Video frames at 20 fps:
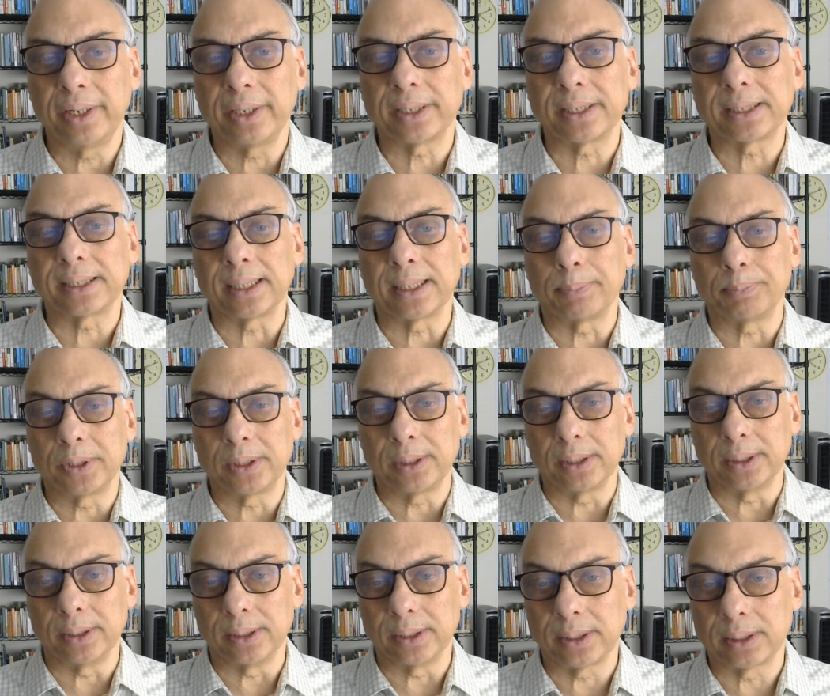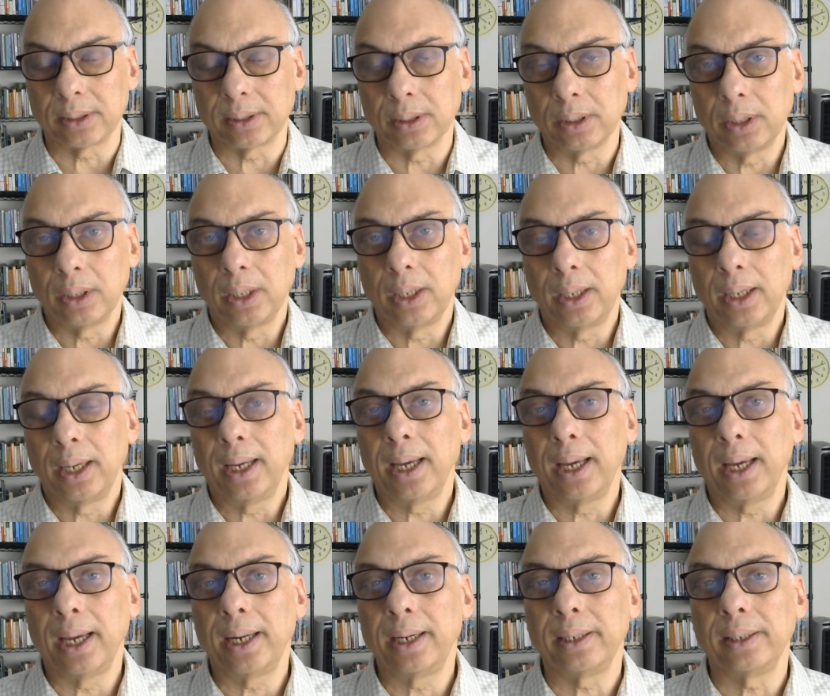substance.
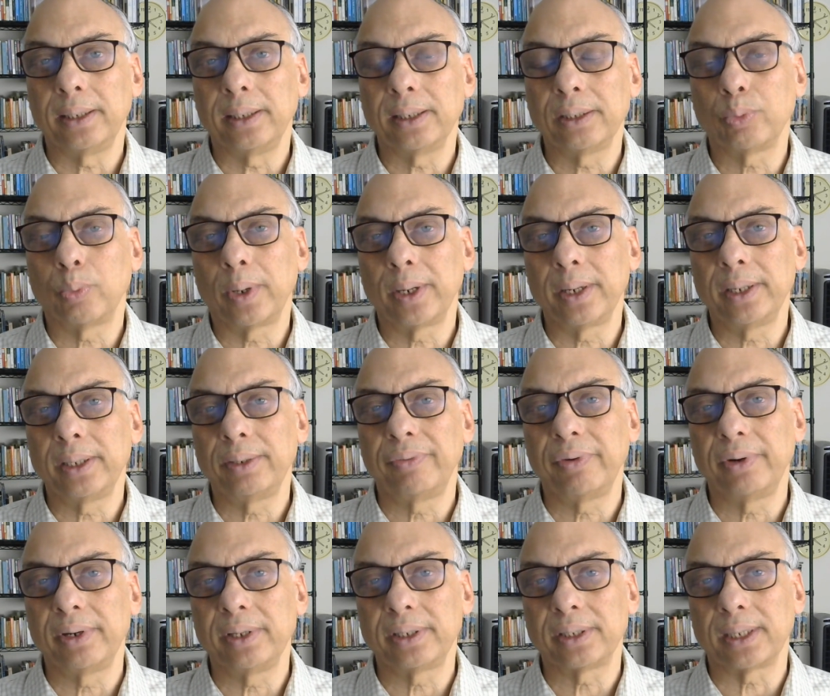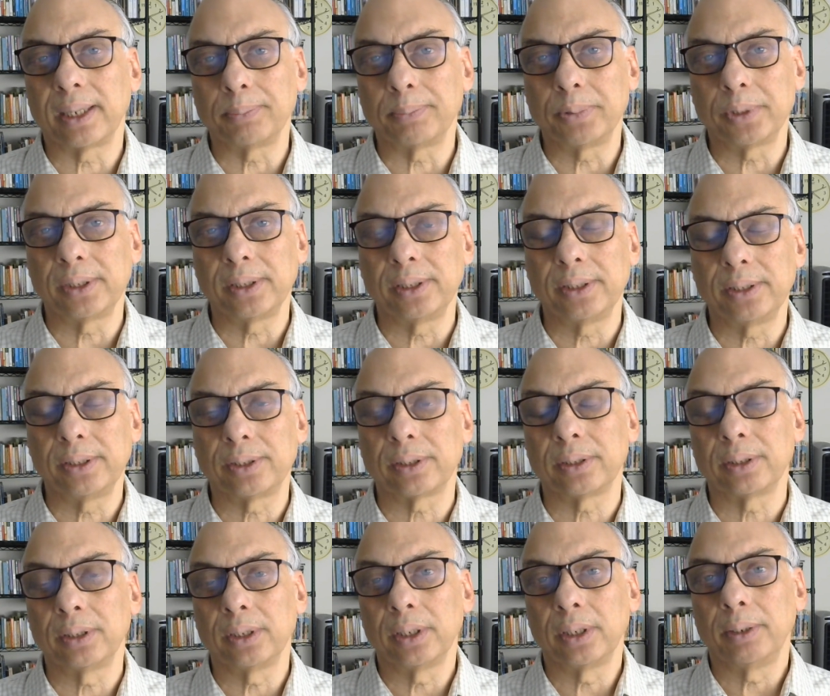And this one infinite
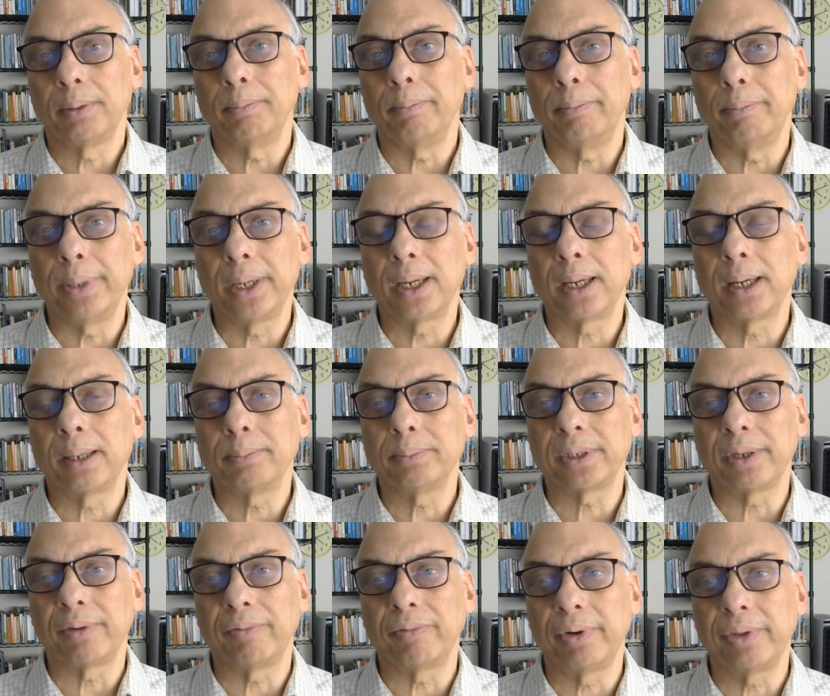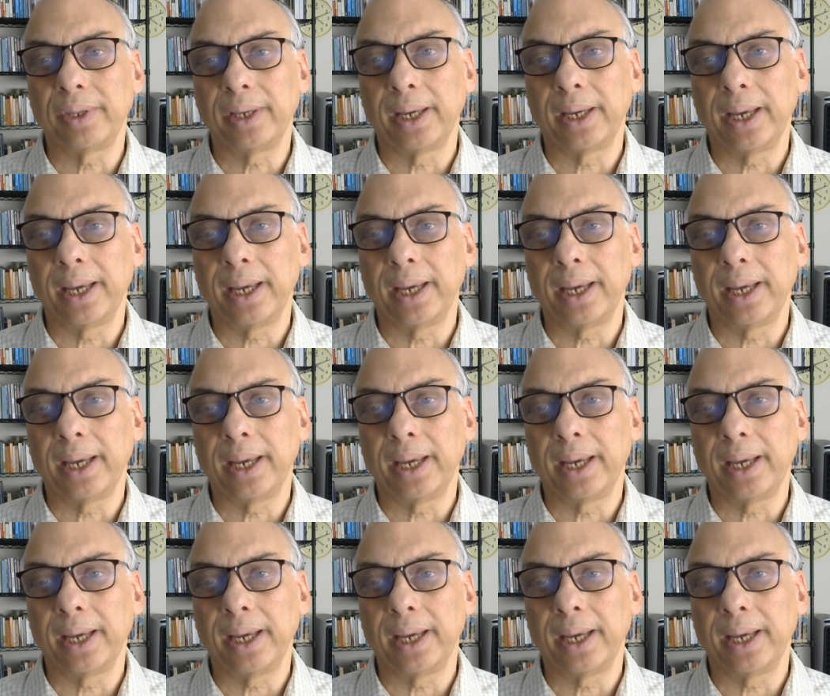substance becomes everything